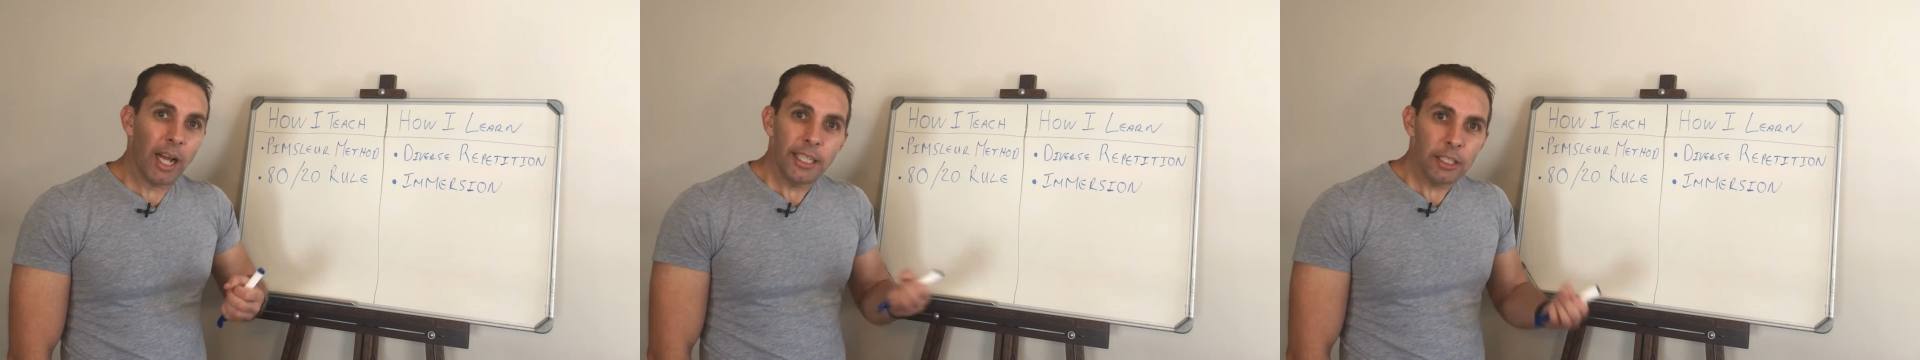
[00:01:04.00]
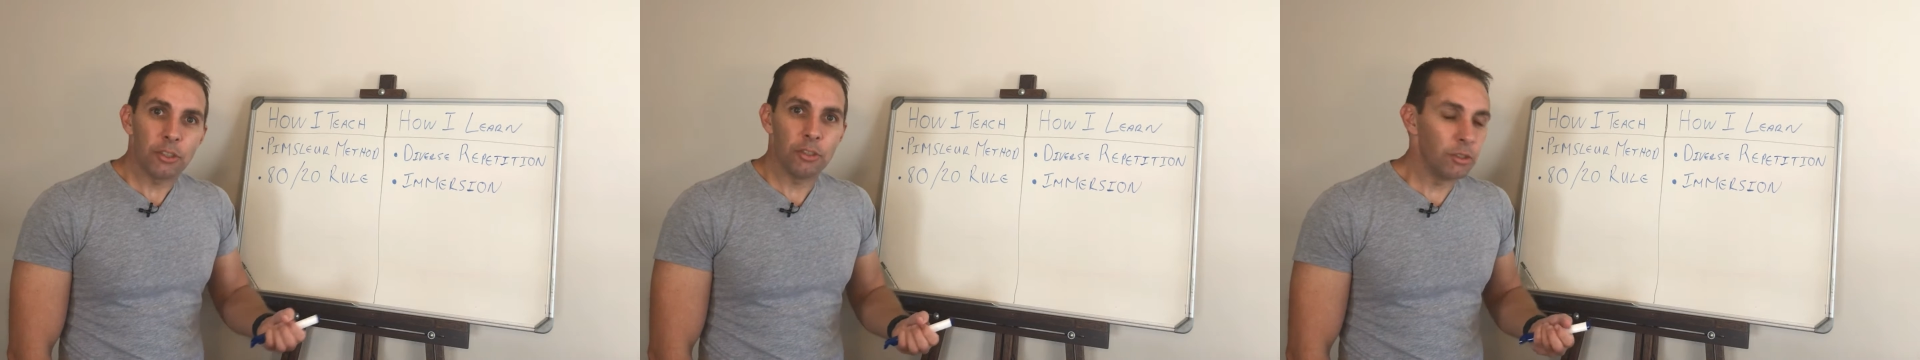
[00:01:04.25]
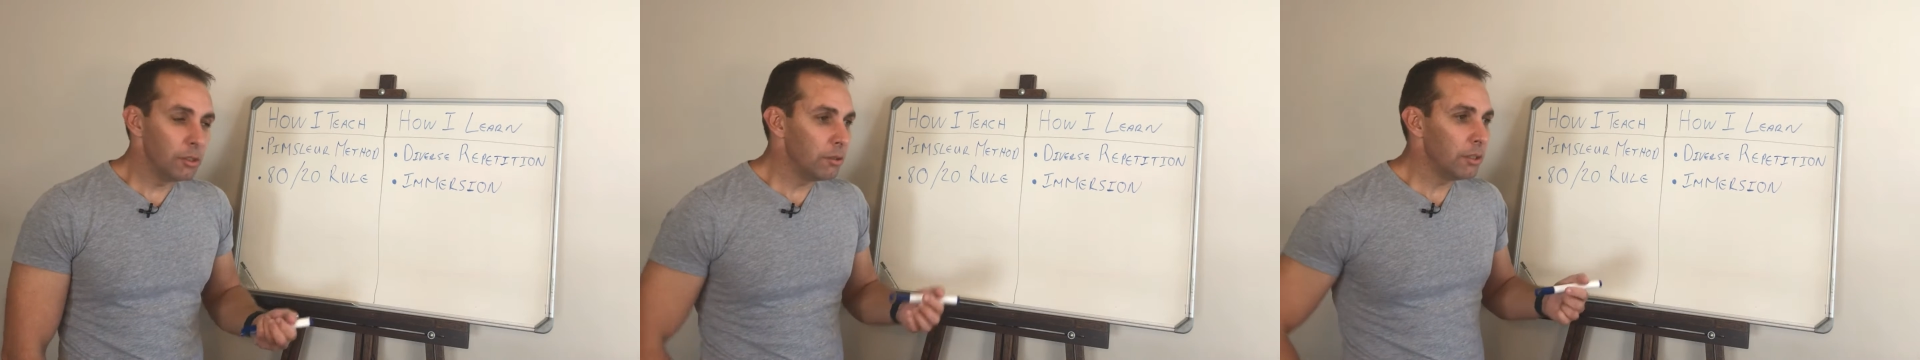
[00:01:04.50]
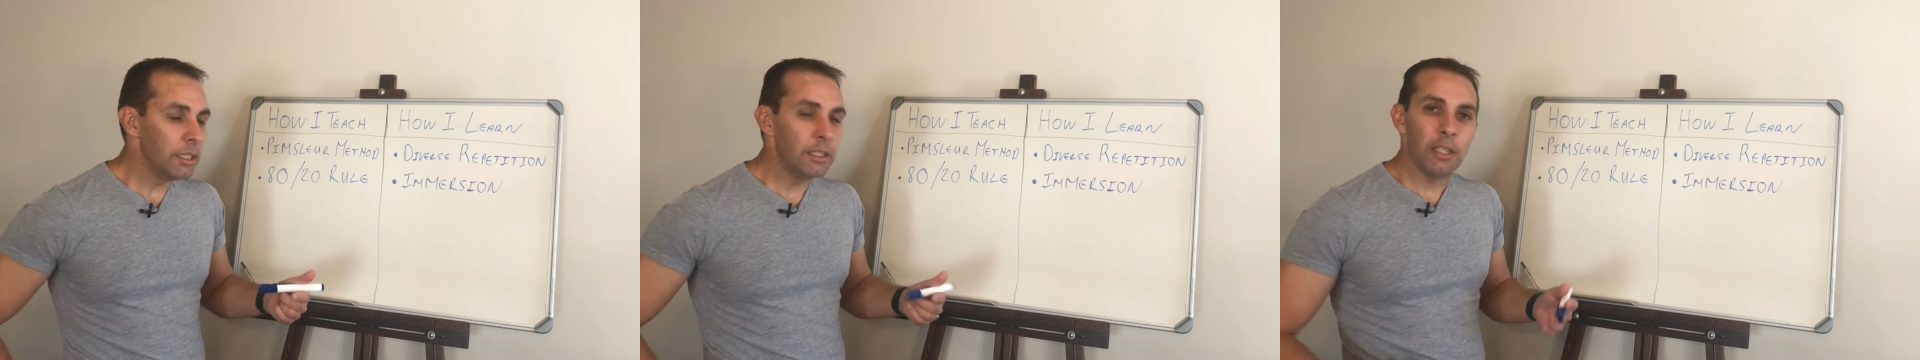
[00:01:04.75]
I need to
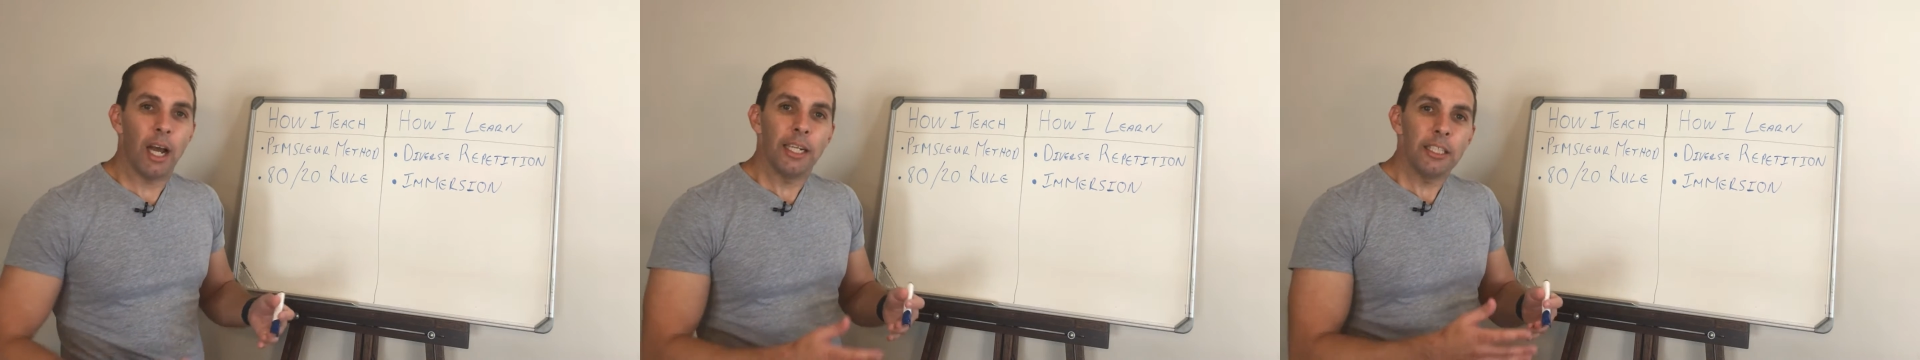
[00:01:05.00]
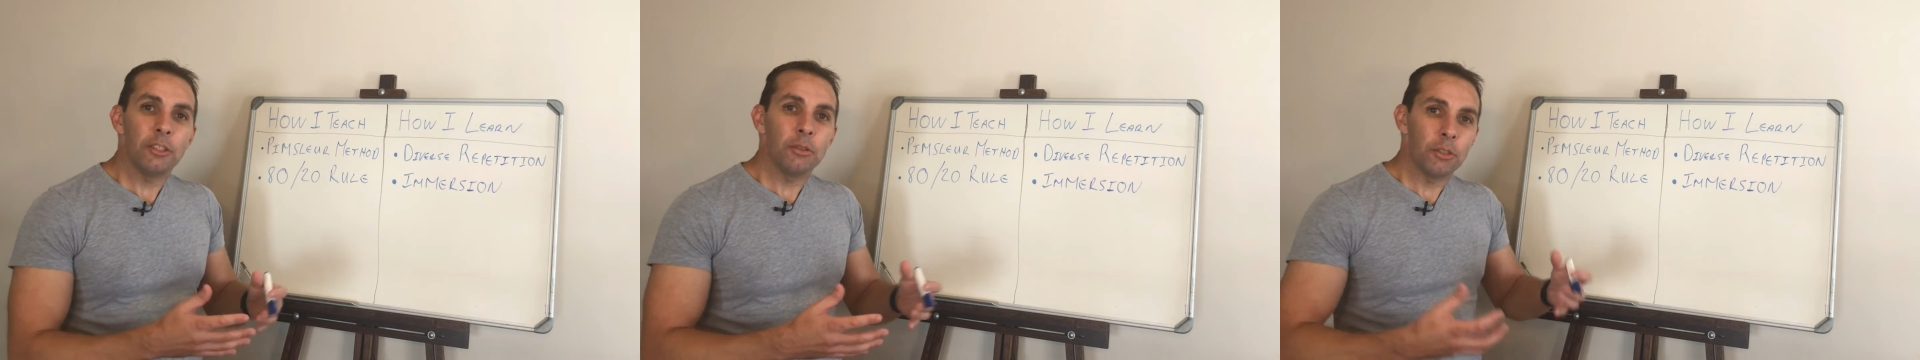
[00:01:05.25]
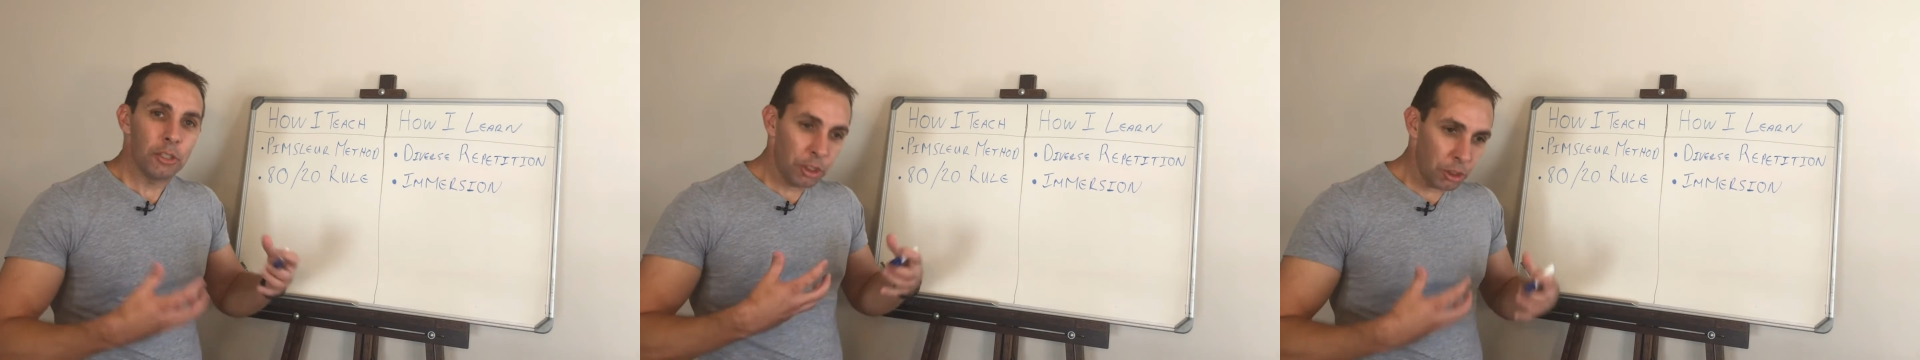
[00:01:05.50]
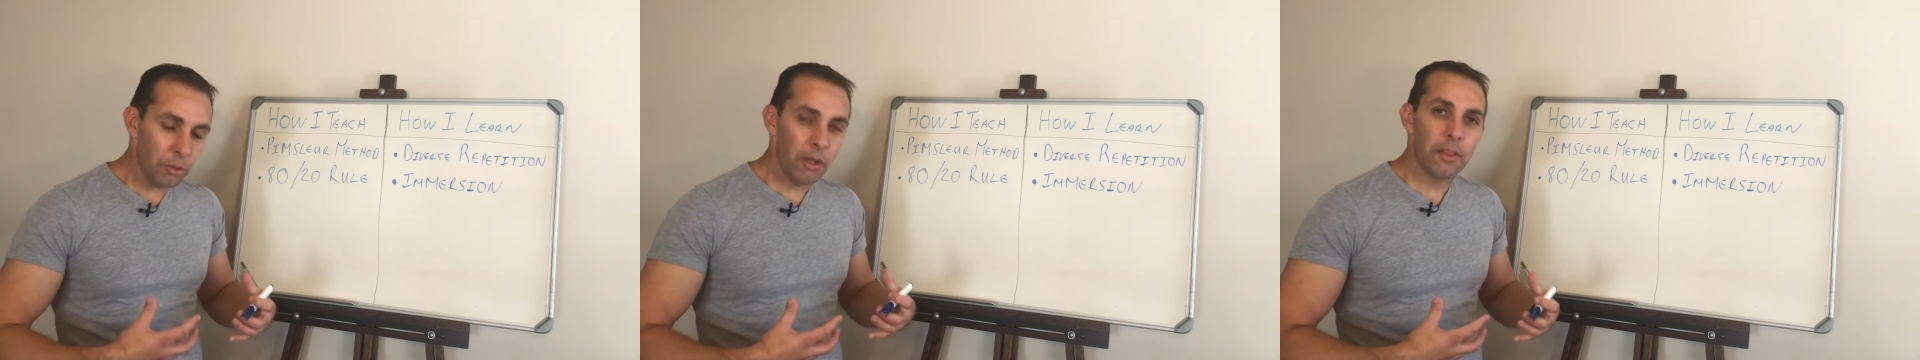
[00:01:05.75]
do is I need to
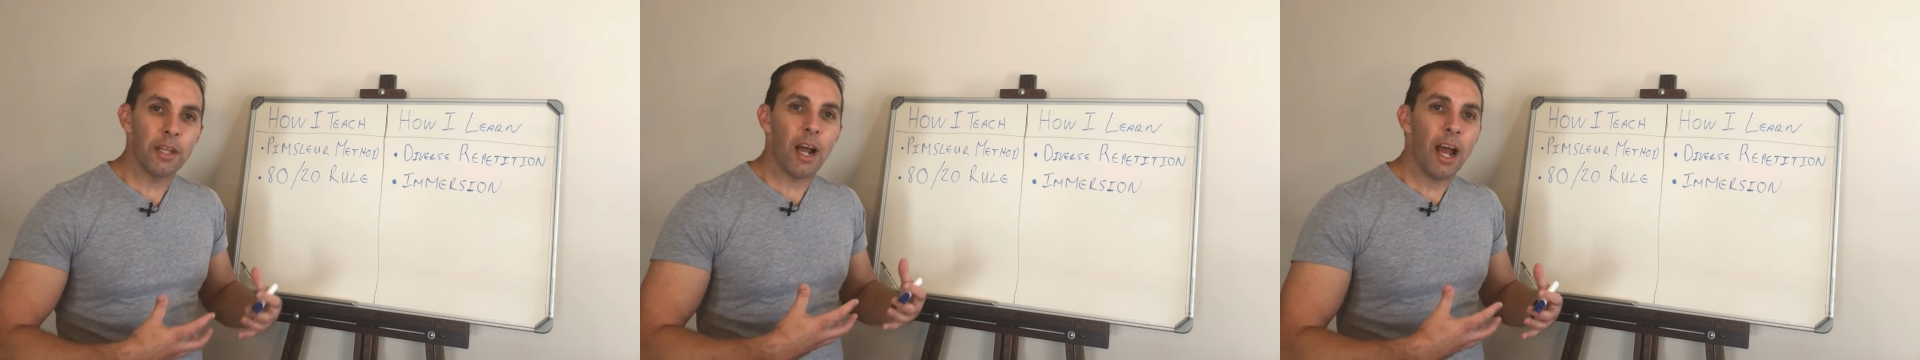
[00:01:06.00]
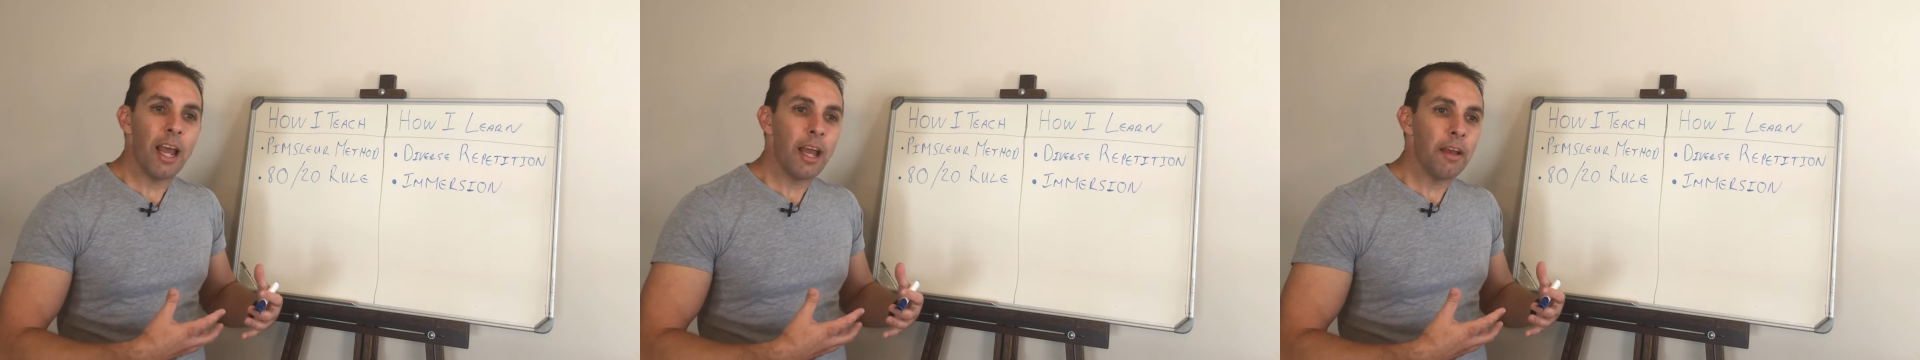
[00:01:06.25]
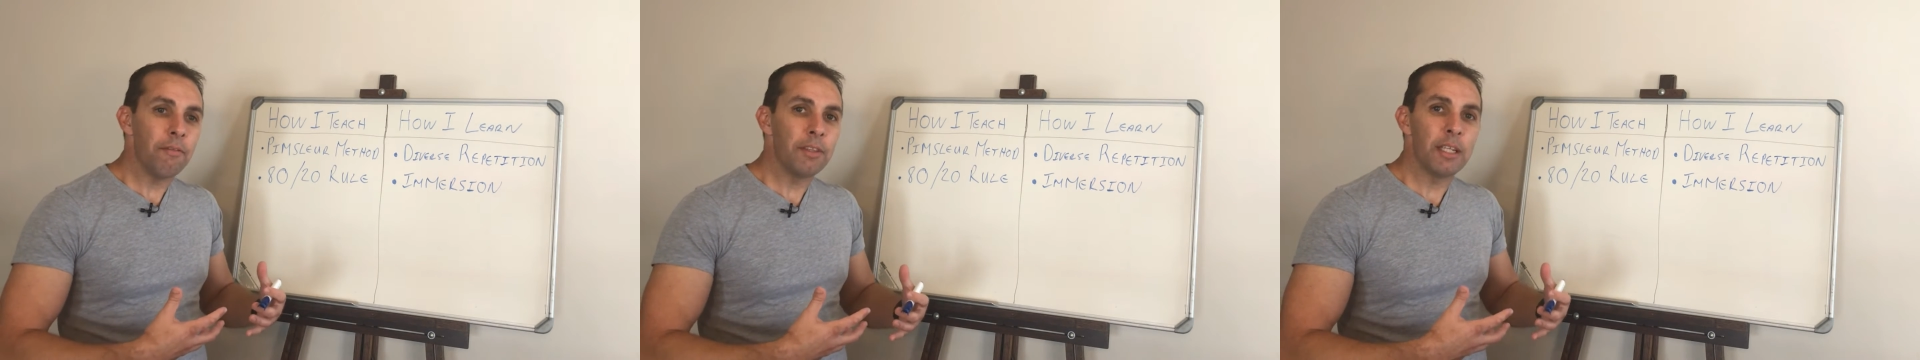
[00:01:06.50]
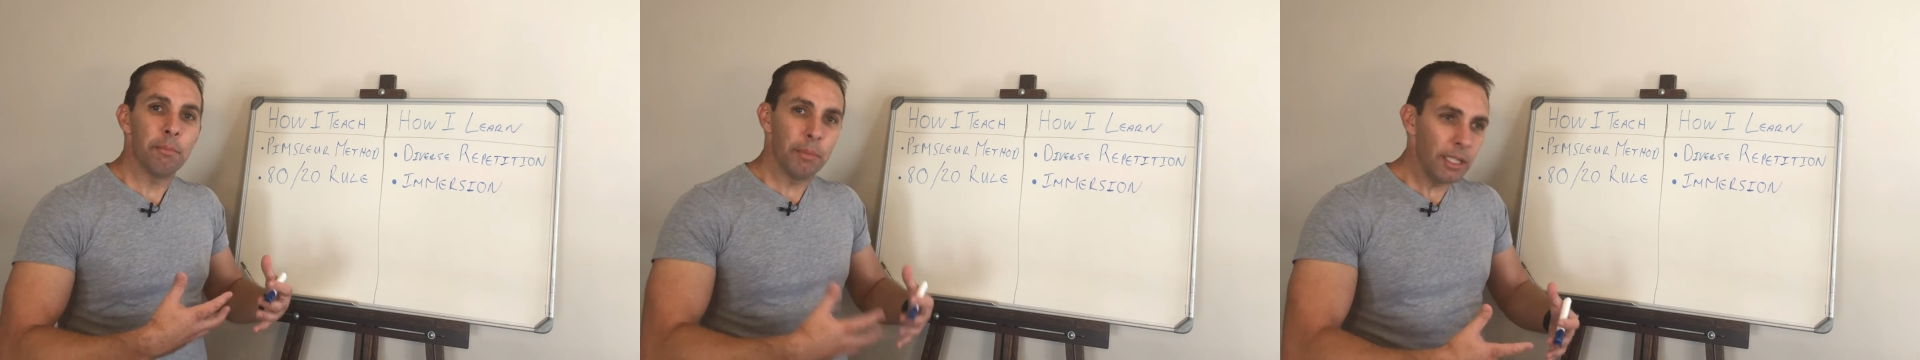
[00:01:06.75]
ensure that I
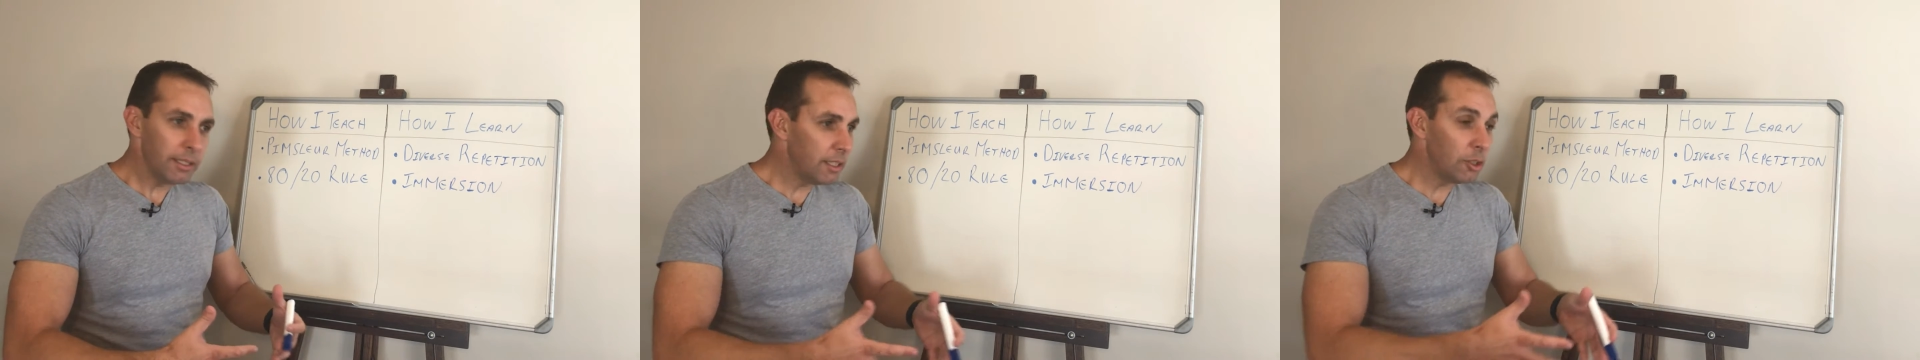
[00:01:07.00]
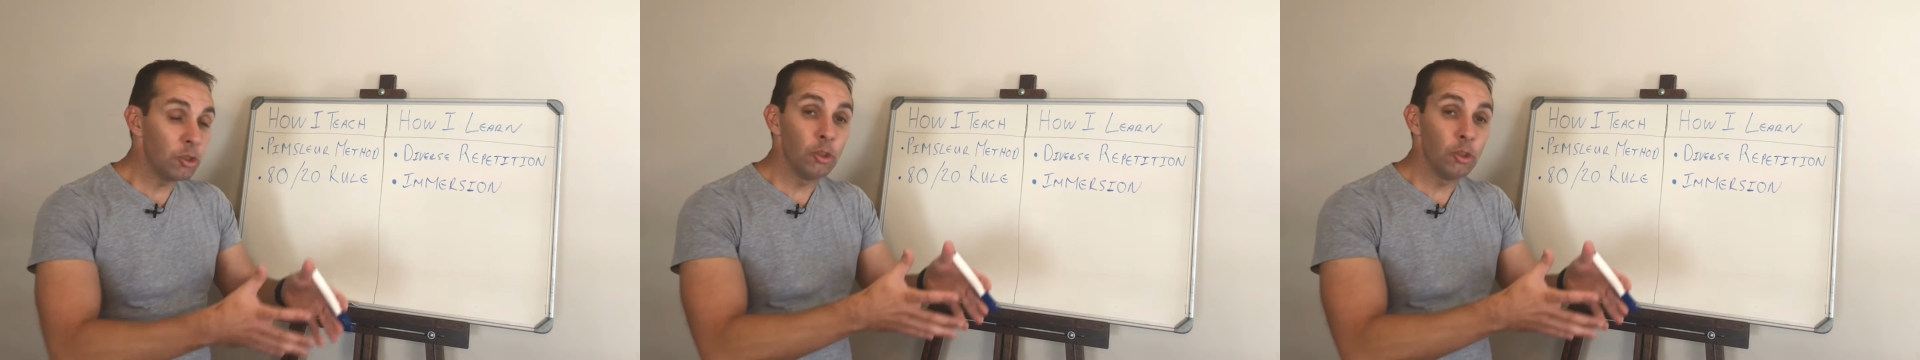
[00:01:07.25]
have the ability